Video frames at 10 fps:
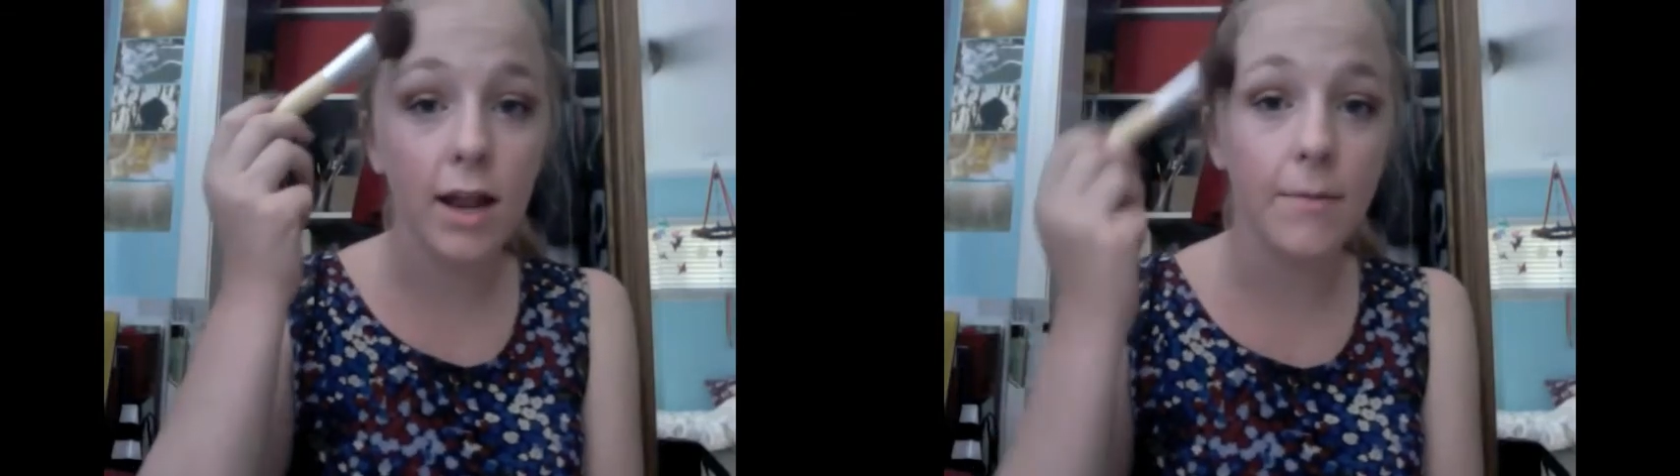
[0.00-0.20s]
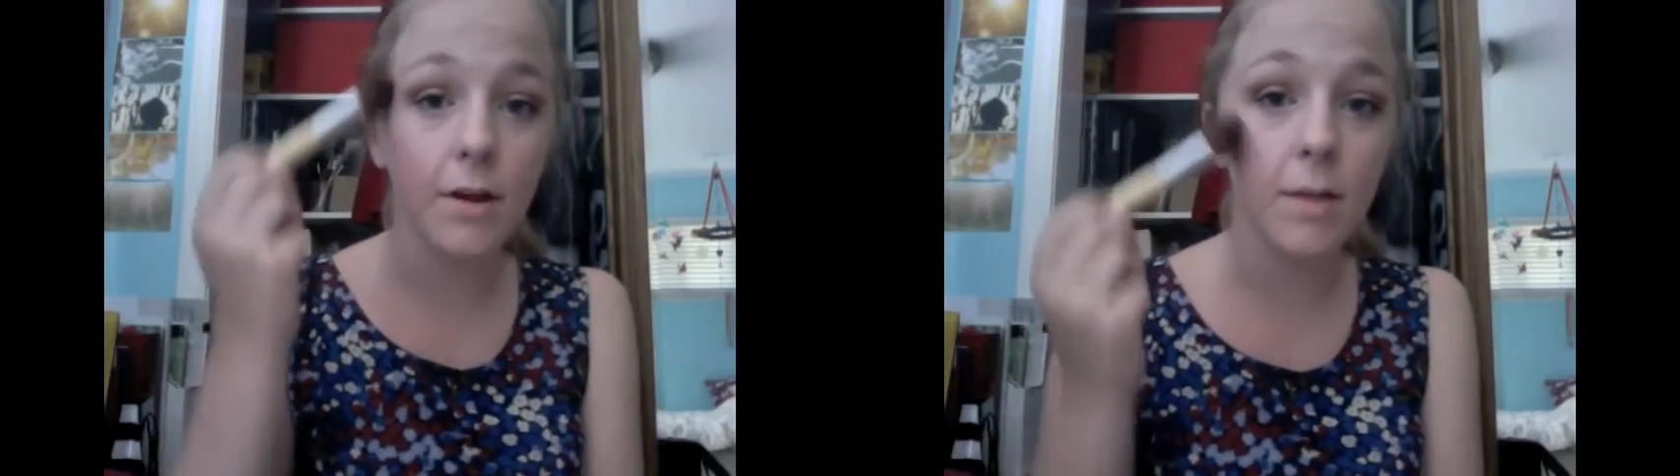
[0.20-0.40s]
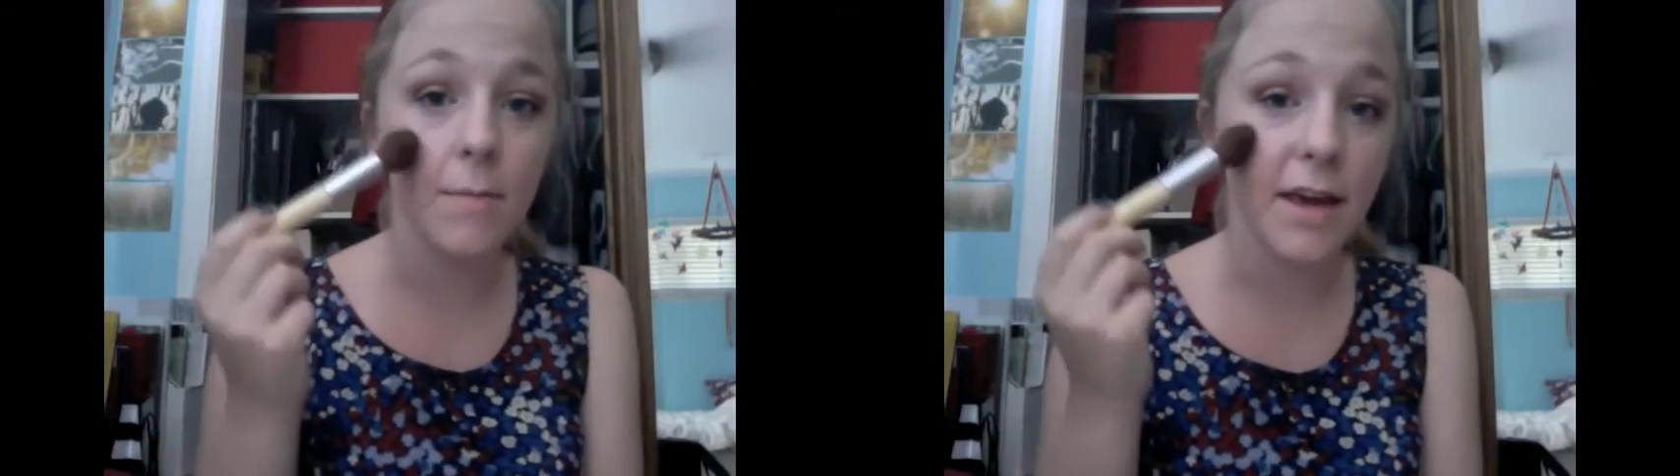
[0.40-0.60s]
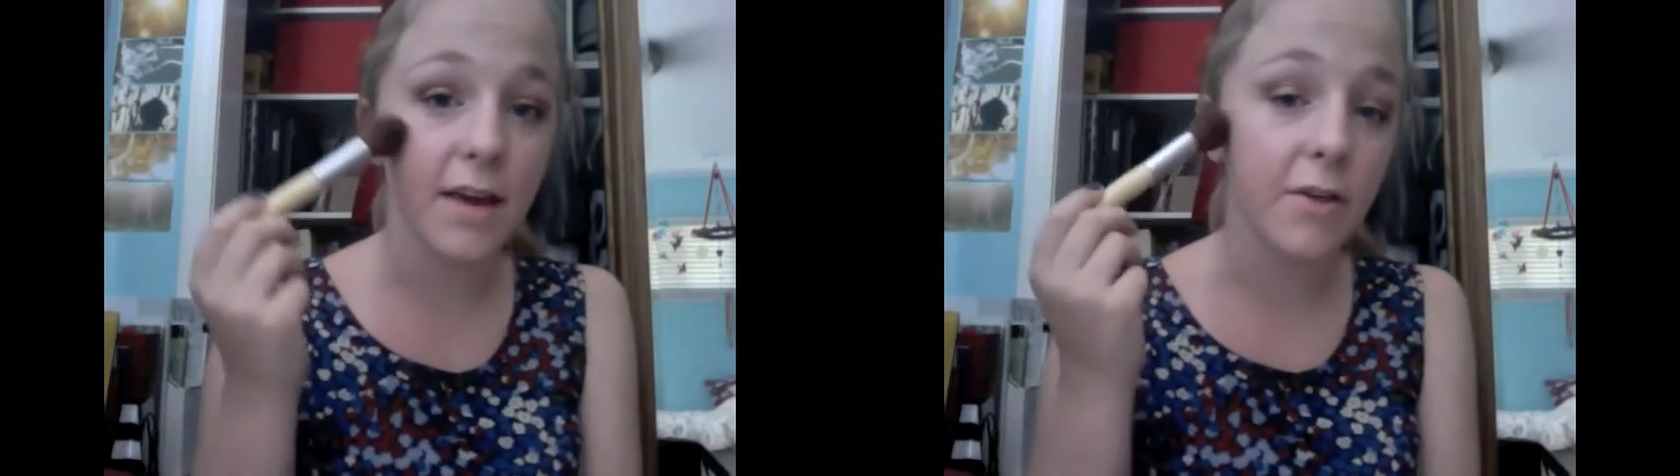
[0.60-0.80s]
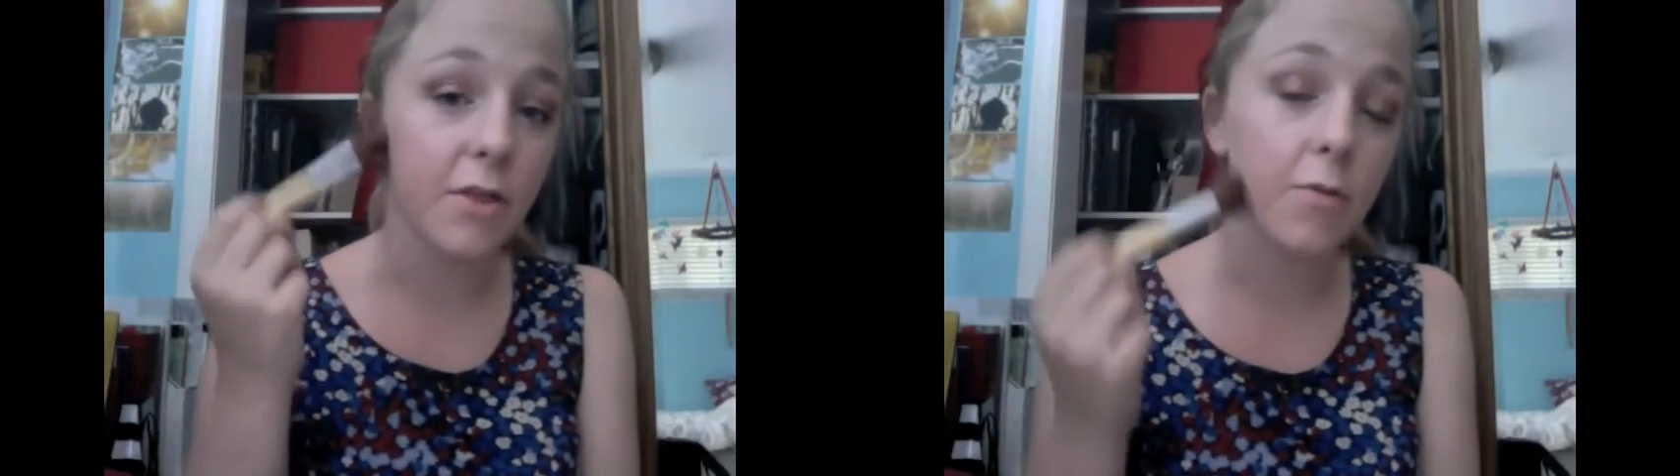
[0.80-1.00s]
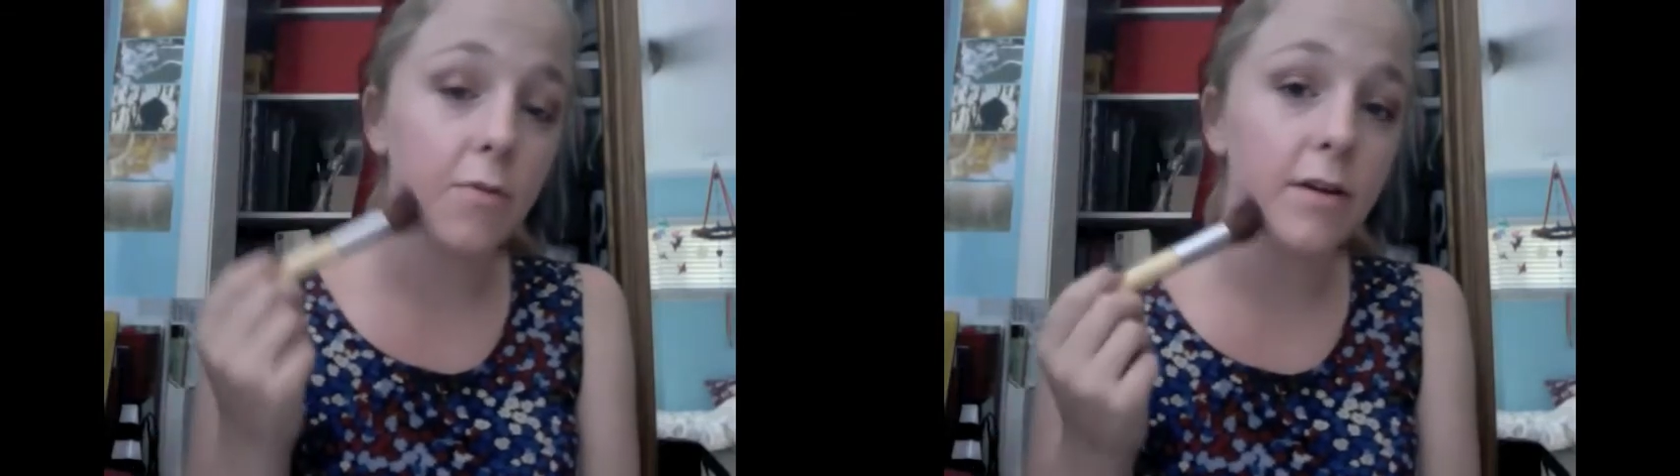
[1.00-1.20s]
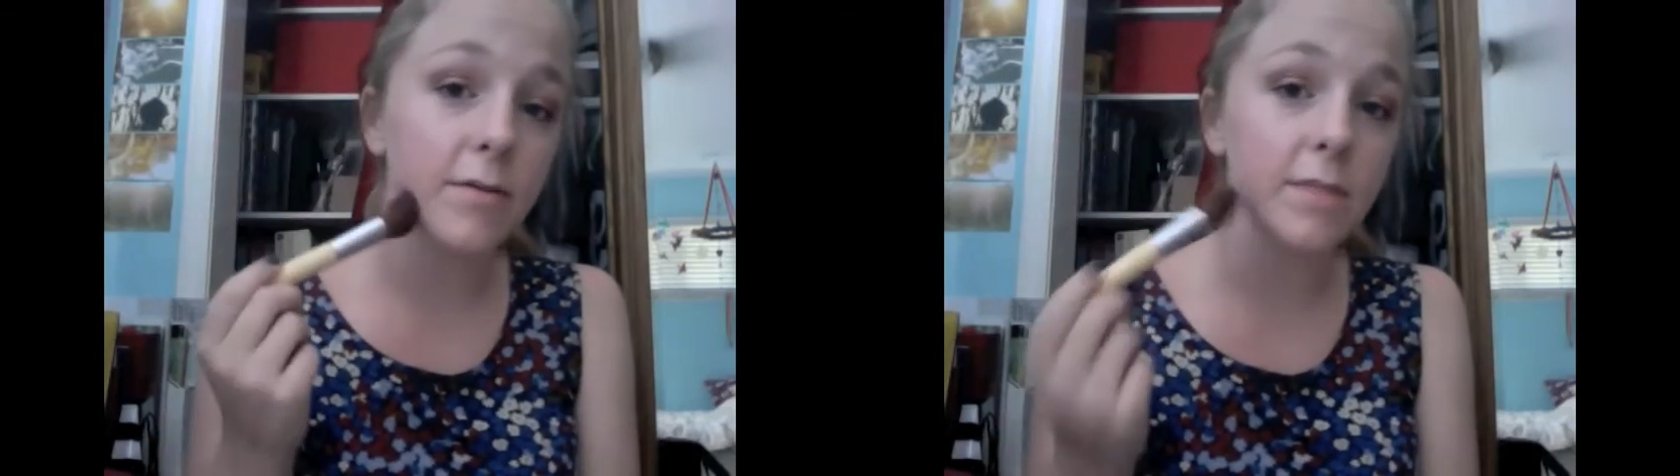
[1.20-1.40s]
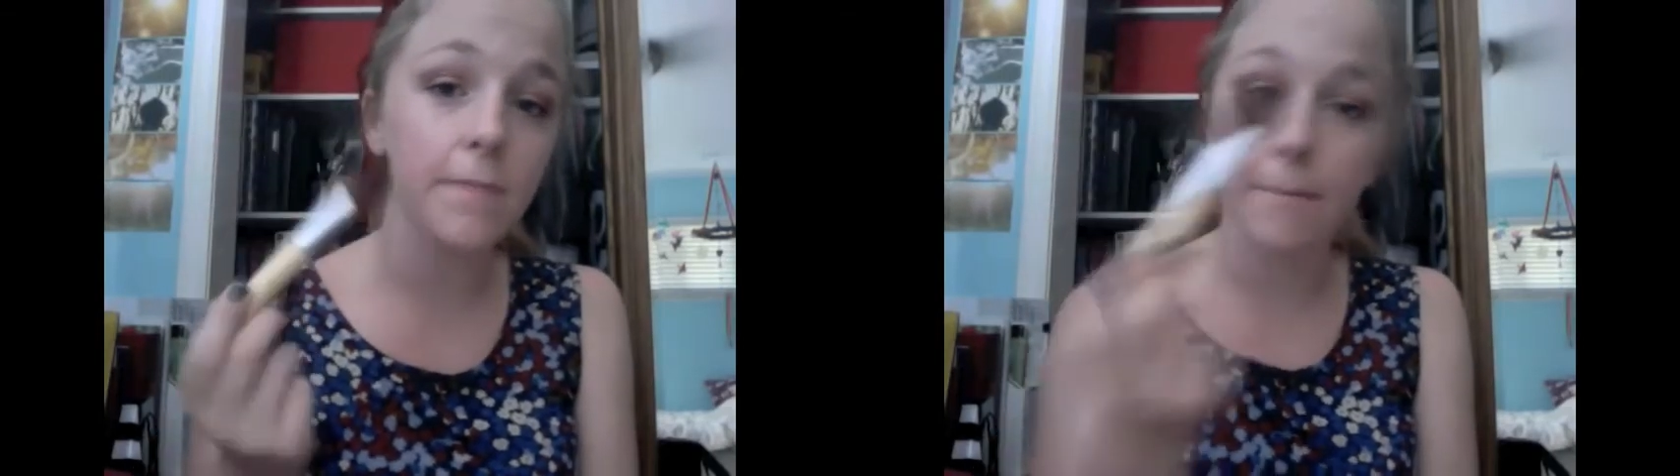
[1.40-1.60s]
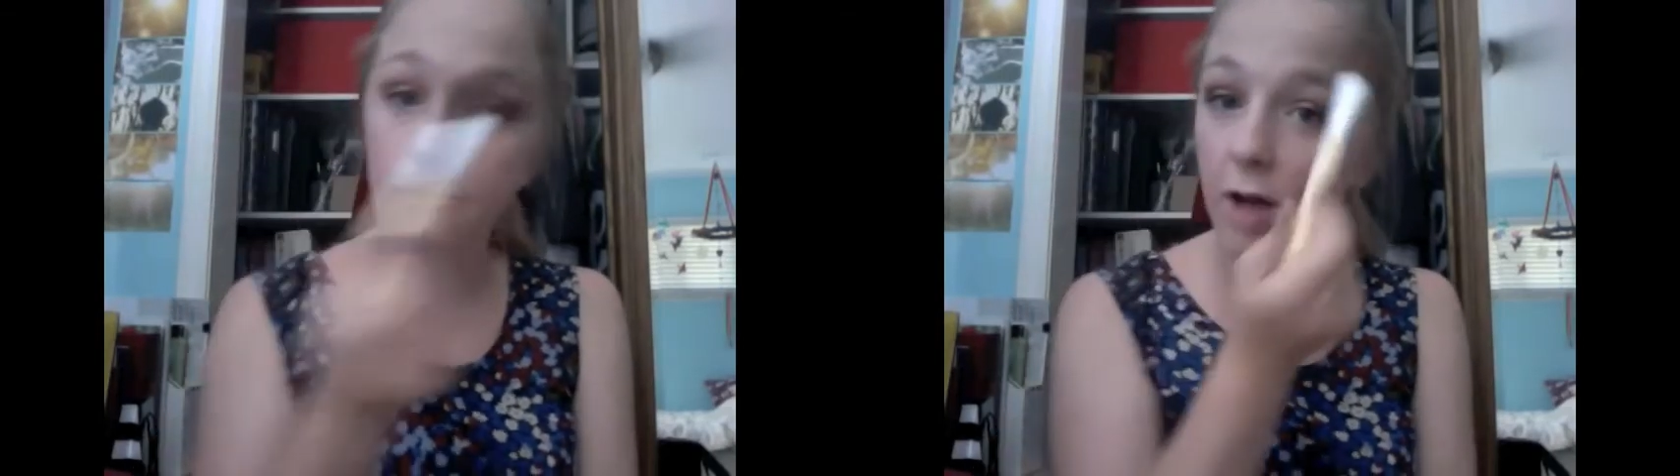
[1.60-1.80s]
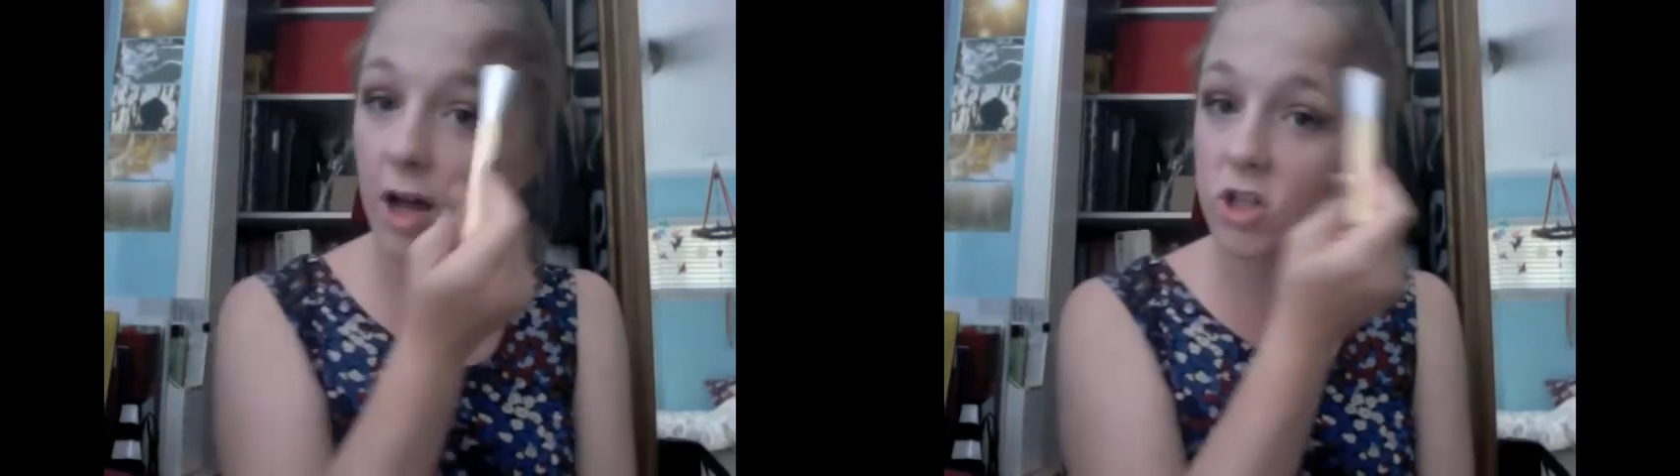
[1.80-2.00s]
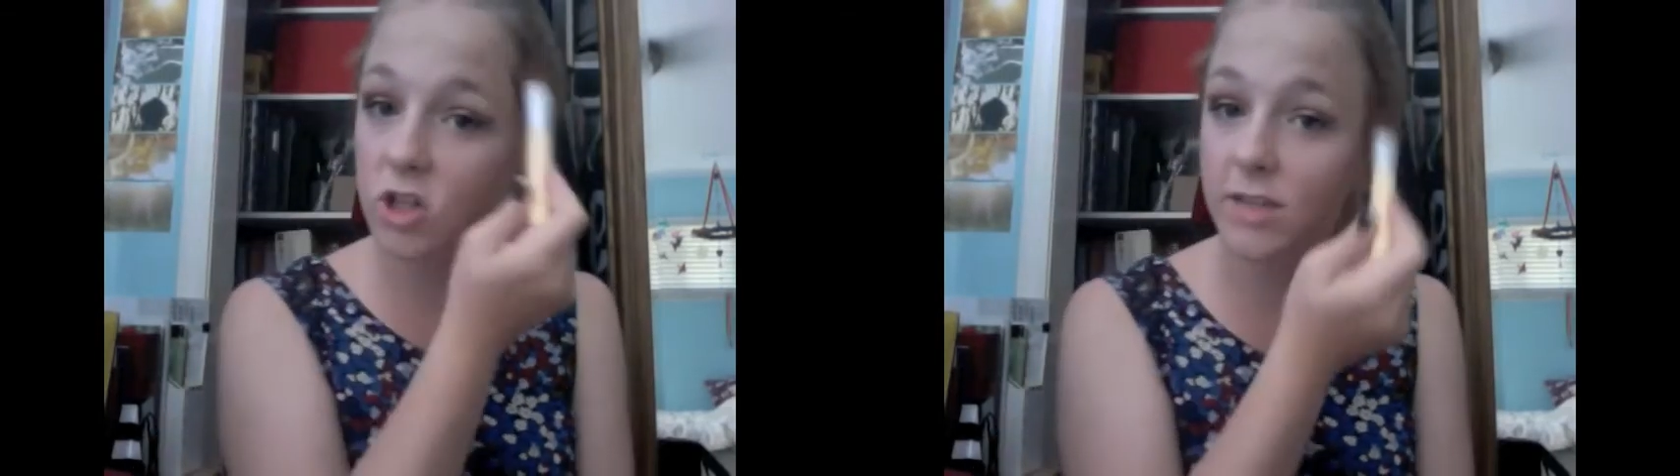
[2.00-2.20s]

and I'm going to make a 3 with my brush,